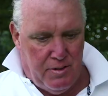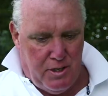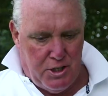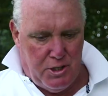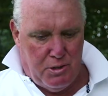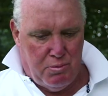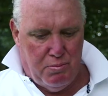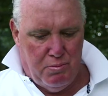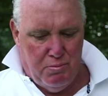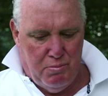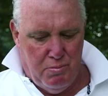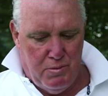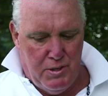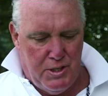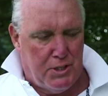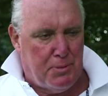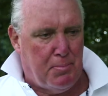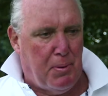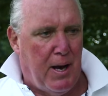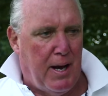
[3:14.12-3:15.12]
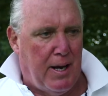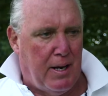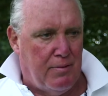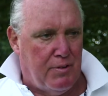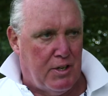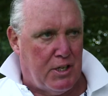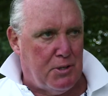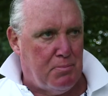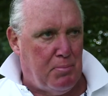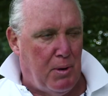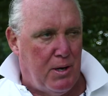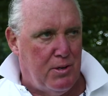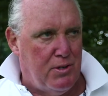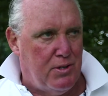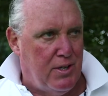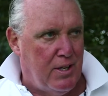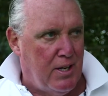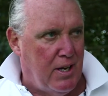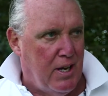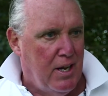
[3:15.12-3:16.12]
This is part of
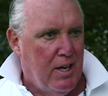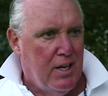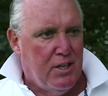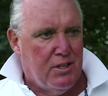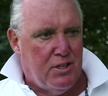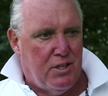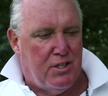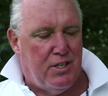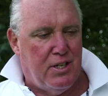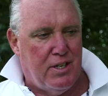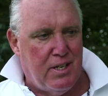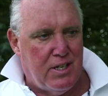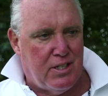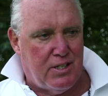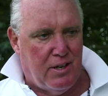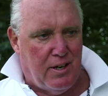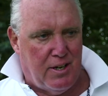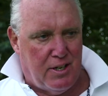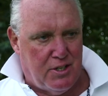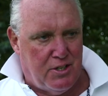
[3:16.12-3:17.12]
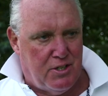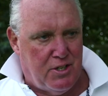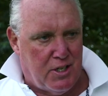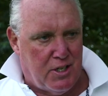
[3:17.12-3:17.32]
exposing to Sydney is